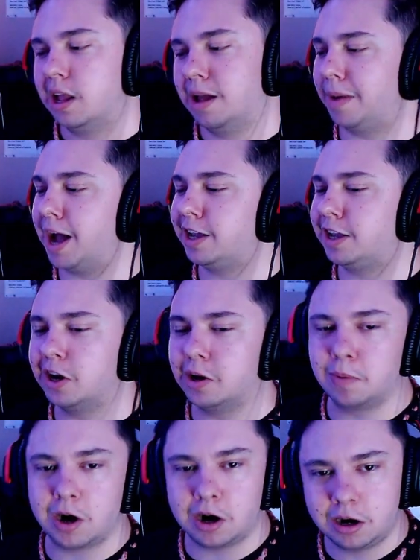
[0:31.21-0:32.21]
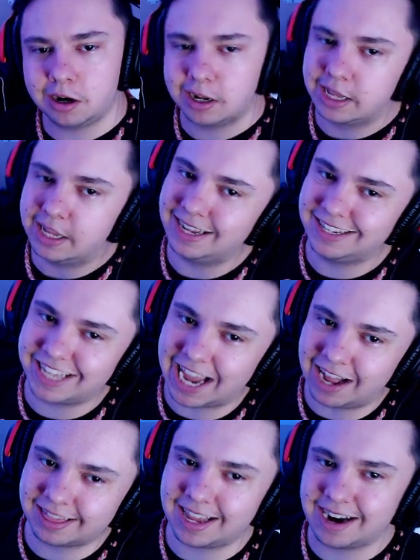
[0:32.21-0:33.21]
My humor, it's
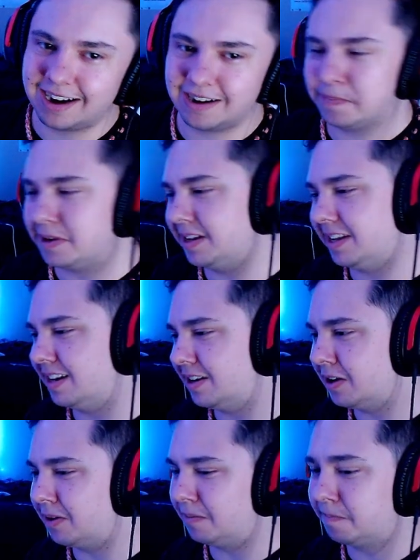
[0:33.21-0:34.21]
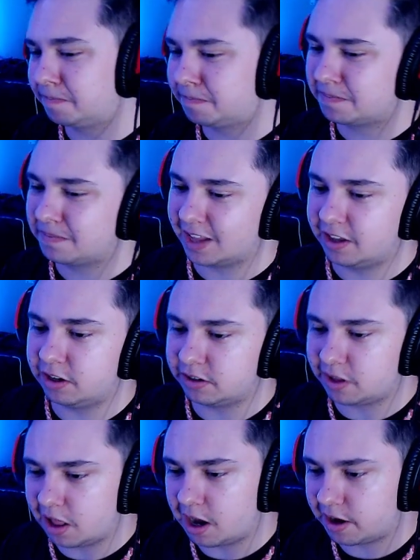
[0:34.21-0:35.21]
out there, but, you know, there's
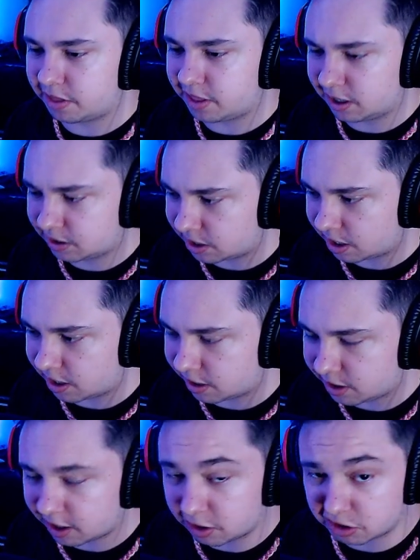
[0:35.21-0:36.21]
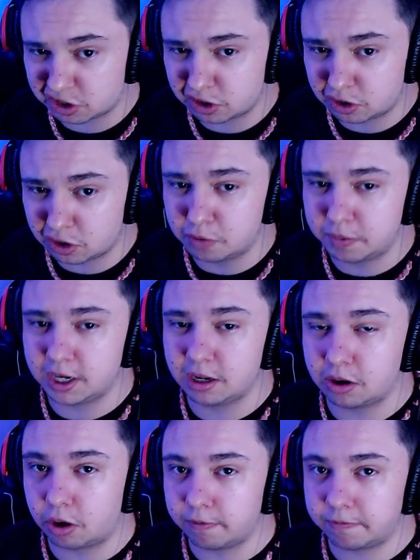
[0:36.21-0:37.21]
a lot of things that I think are stupid
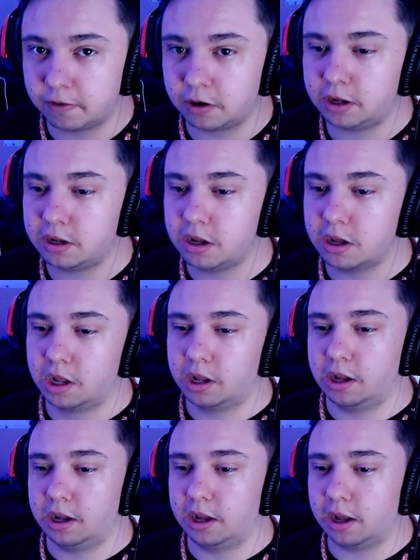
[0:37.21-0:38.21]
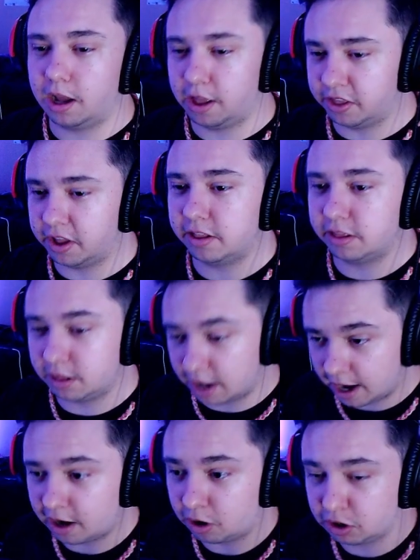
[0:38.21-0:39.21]
and aren't funny, and then
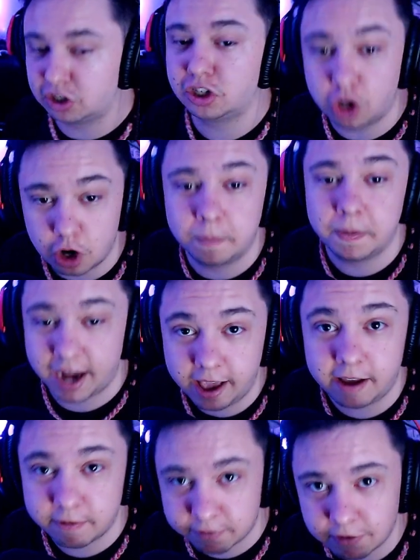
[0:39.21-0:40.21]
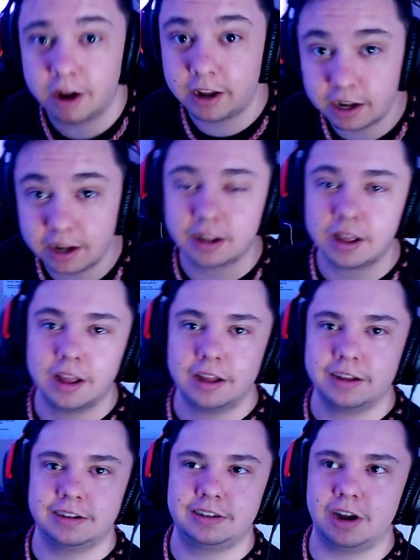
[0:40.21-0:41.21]
that are stupid and funny.
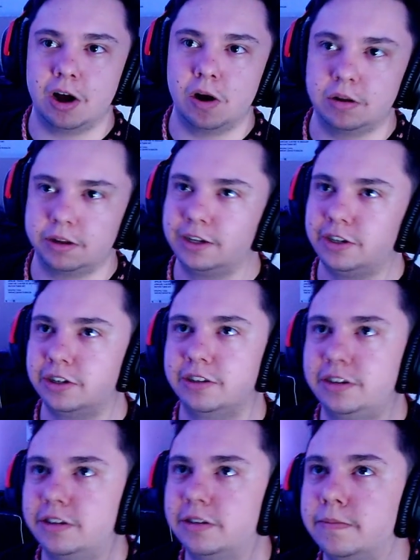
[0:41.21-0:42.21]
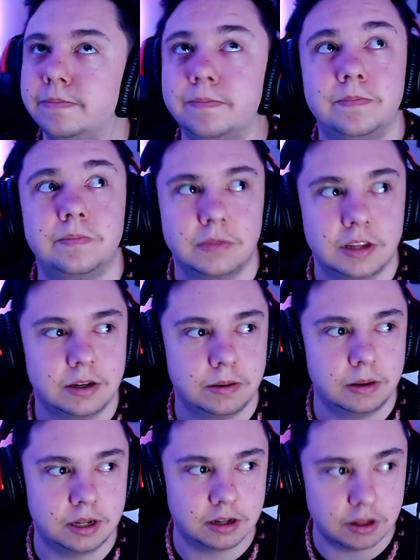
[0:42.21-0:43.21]
So it just,
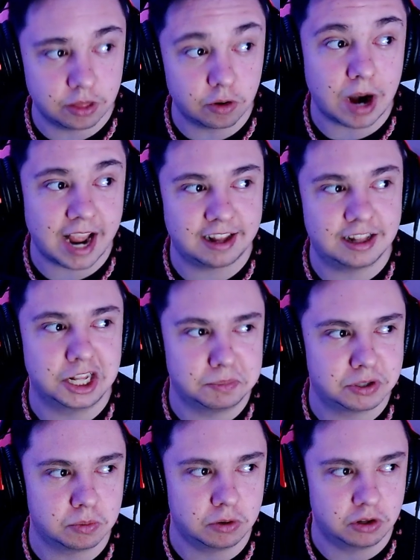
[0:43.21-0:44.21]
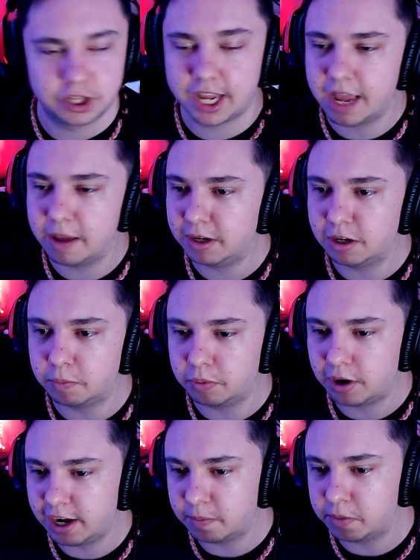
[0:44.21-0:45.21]
the right clips will get me to
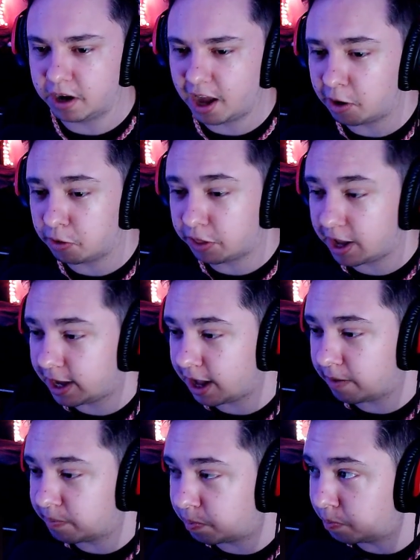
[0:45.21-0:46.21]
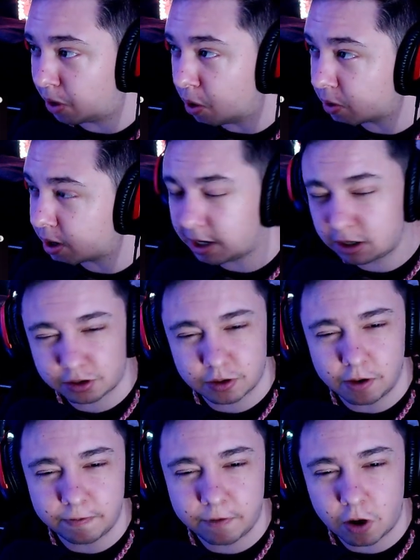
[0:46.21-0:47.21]
break, but I don't think I've broken
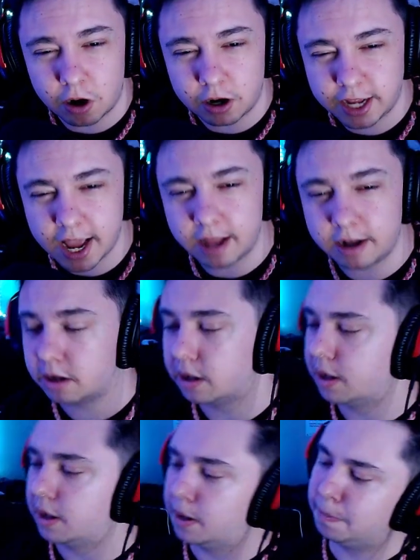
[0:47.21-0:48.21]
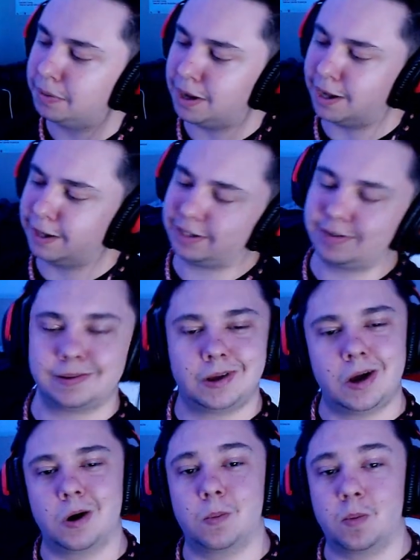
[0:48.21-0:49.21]
so far yet. But
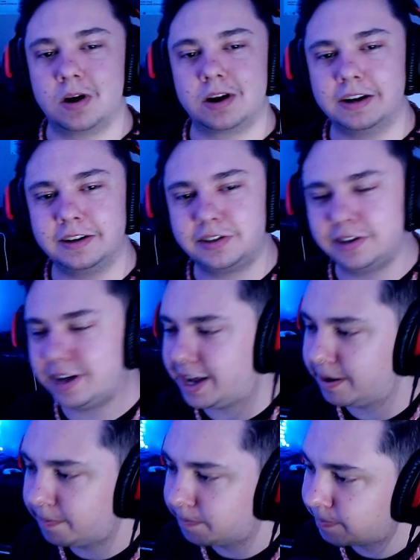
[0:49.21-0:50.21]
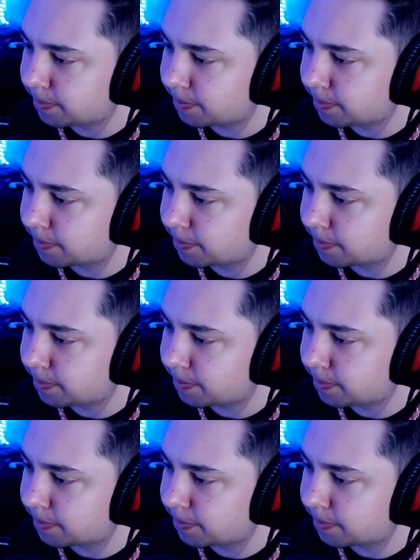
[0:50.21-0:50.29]
we're going to see.